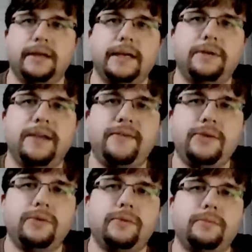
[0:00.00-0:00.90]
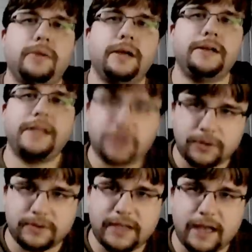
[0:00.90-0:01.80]
it'll give you
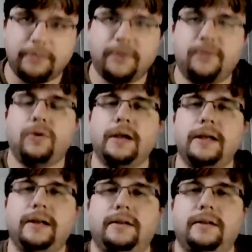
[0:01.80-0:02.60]
additional time before it